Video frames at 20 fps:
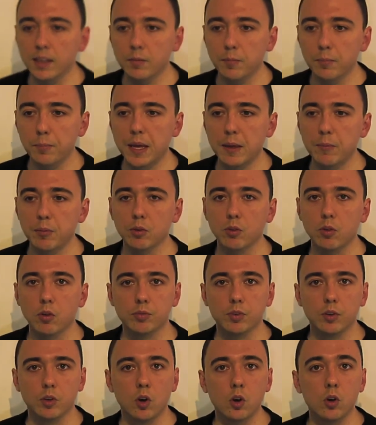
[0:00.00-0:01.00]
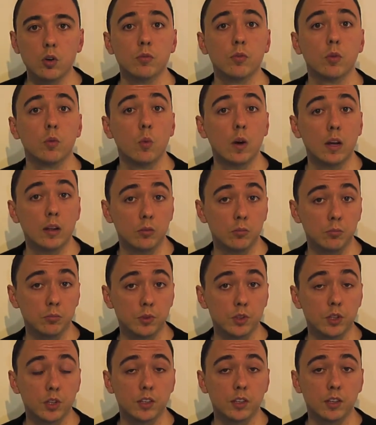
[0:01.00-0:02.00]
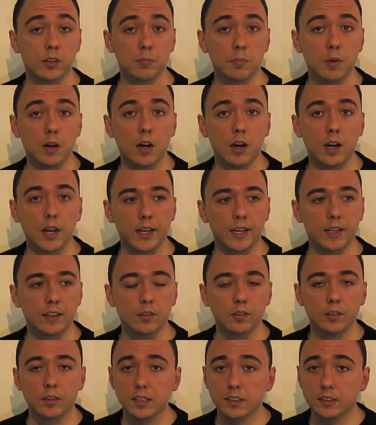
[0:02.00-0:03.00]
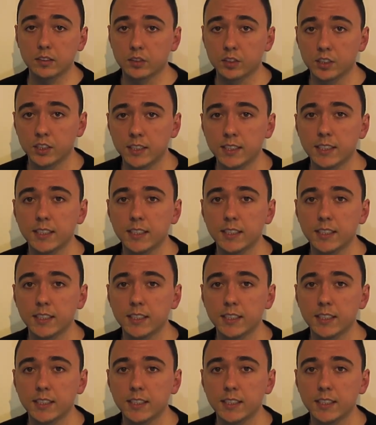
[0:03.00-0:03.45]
People are often overwhelmed by this,